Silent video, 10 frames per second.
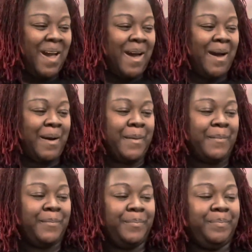
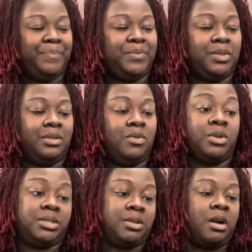
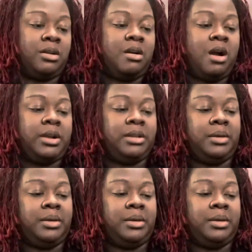or start a garden